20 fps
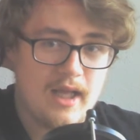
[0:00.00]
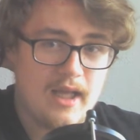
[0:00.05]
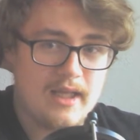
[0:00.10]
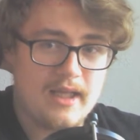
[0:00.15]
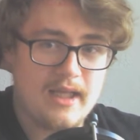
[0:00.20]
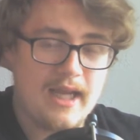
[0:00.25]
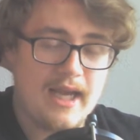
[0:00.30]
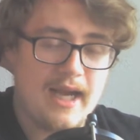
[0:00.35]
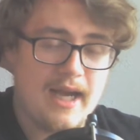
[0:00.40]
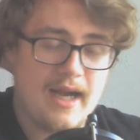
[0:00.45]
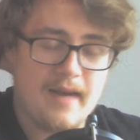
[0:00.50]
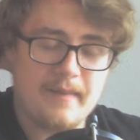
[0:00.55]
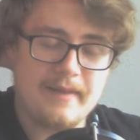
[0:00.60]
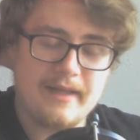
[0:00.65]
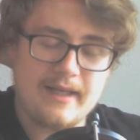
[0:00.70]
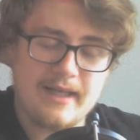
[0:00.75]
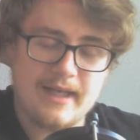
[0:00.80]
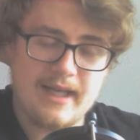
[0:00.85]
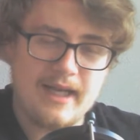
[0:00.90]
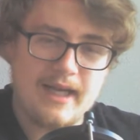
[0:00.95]
Yeah, I
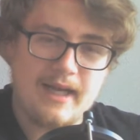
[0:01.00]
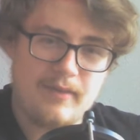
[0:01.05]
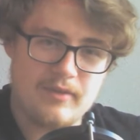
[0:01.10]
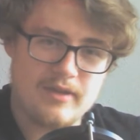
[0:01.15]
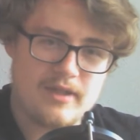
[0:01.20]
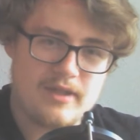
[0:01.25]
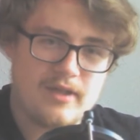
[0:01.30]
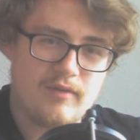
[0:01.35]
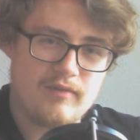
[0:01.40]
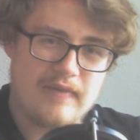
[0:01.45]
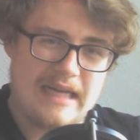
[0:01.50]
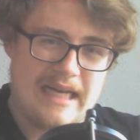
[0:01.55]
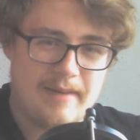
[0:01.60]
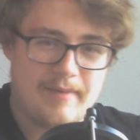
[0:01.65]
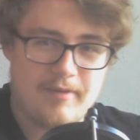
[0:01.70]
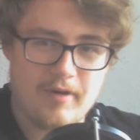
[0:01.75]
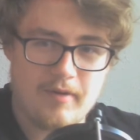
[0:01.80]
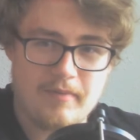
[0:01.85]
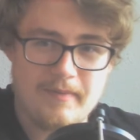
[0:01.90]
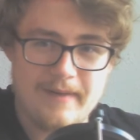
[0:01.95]
mean, it was not really a
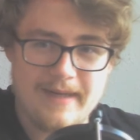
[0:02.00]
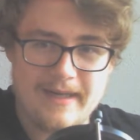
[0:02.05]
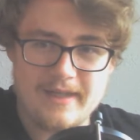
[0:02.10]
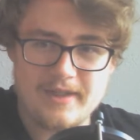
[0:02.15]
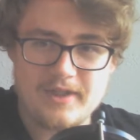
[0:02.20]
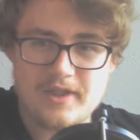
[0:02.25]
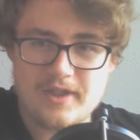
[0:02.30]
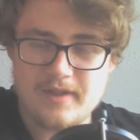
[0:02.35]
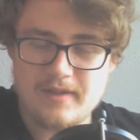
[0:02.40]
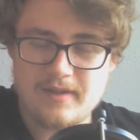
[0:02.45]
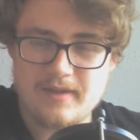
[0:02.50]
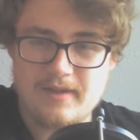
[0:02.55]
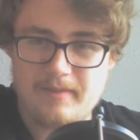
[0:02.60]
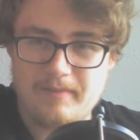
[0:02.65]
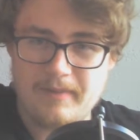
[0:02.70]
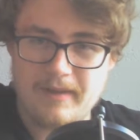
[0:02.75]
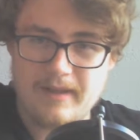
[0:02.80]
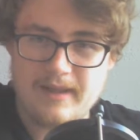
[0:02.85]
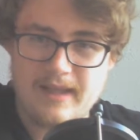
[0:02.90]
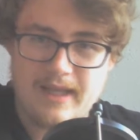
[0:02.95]
proper match,
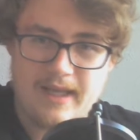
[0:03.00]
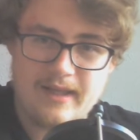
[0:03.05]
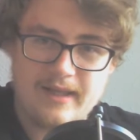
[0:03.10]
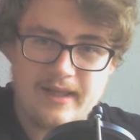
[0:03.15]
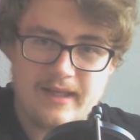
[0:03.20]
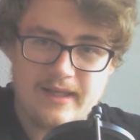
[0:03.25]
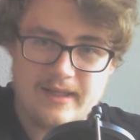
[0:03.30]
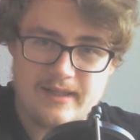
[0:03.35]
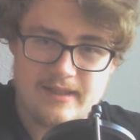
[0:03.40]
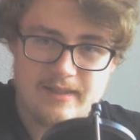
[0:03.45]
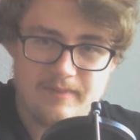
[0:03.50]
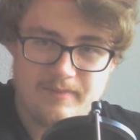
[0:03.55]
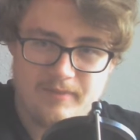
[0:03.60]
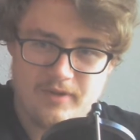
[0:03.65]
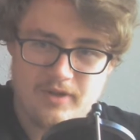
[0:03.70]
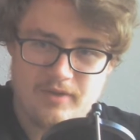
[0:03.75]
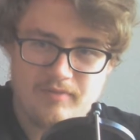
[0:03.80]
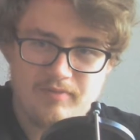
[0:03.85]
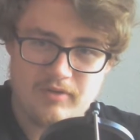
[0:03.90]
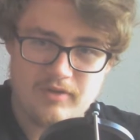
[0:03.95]
but
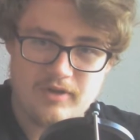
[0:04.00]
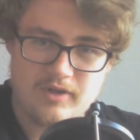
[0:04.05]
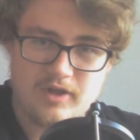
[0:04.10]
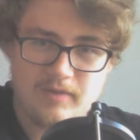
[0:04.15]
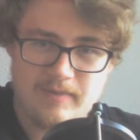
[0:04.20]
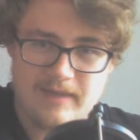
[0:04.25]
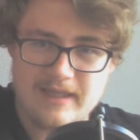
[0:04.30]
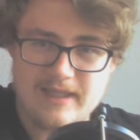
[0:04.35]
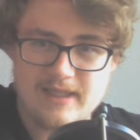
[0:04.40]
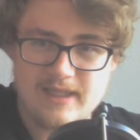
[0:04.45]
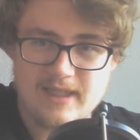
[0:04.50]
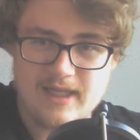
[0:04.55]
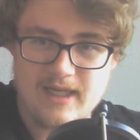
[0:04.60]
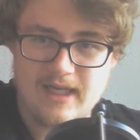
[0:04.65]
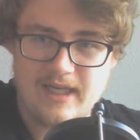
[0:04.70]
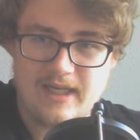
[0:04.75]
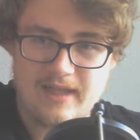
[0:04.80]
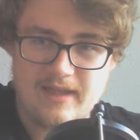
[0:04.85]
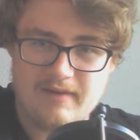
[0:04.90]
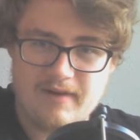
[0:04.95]
Braun dominated
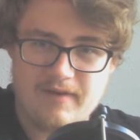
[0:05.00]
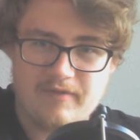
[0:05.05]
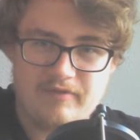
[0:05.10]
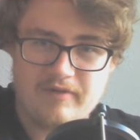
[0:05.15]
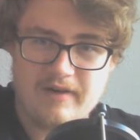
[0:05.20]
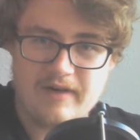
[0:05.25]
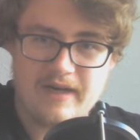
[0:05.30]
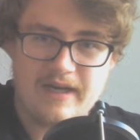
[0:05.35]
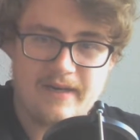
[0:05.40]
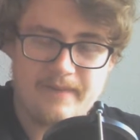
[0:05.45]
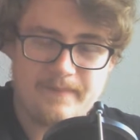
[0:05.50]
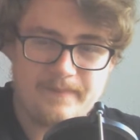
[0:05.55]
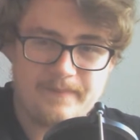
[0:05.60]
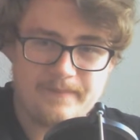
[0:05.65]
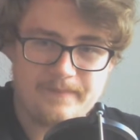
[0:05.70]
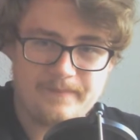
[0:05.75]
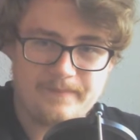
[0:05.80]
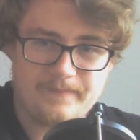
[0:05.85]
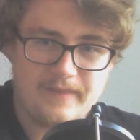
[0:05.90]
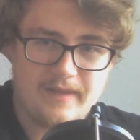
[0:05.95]
early. The referee
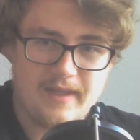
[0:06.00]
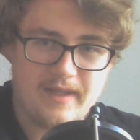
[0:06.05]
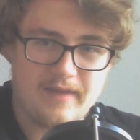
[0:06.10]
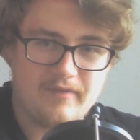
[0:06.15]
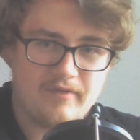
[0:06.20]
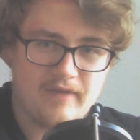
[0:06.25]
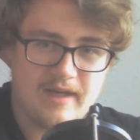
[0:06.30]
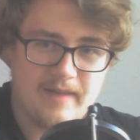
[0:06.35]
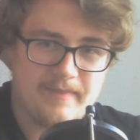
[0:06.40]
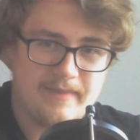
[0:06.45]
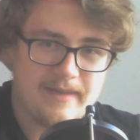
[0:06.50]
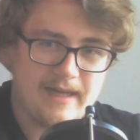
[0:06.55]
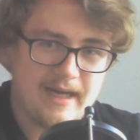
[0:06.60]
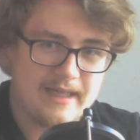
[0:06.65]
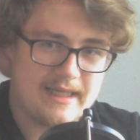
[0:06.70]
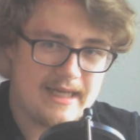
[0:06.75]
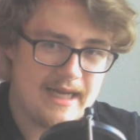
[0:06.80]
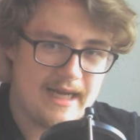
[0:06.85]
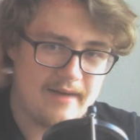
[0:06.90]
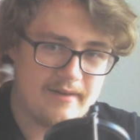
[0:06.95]
never really began
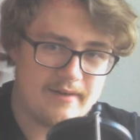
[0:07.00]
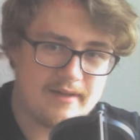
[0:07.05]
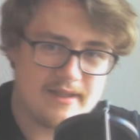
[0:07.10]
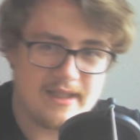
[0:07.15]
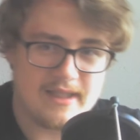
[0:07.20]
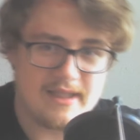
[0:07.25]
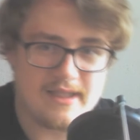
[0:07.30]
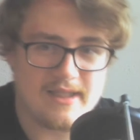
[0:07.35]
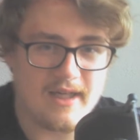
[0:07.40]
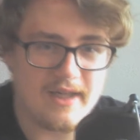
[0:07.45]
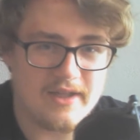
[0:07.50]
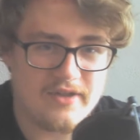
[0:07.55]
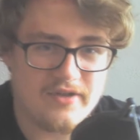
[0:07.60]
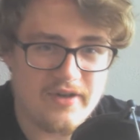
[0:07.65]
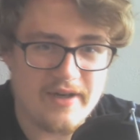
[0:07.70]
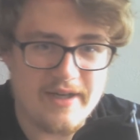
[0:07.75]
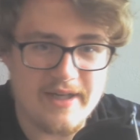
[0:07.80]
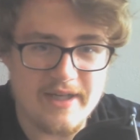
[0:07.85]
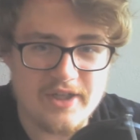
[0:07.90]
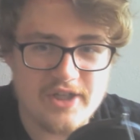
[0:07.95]
a count because they started
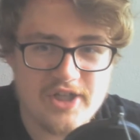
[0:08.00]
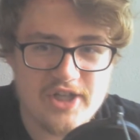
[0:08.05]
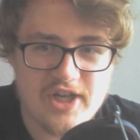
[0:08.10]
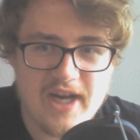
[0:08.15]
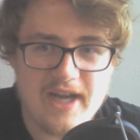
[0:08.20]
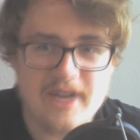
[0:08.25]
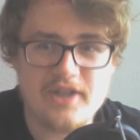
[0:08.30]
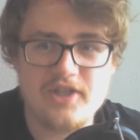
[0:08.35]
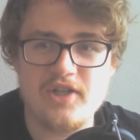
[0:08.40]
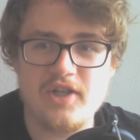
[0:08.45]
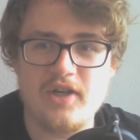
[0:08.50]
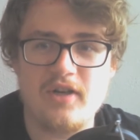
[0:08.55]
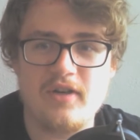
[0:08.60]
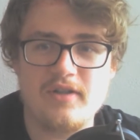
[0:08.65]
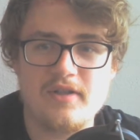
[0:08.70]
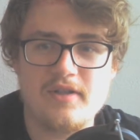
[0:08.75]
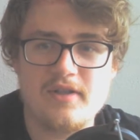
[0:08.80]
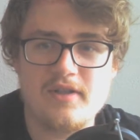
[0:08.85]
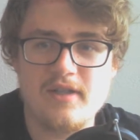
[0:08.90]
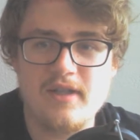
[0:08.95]
trading chair
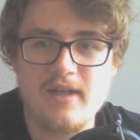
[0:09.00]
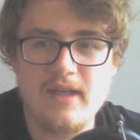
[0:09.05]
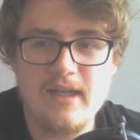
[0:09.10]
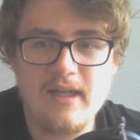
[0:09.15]
shots.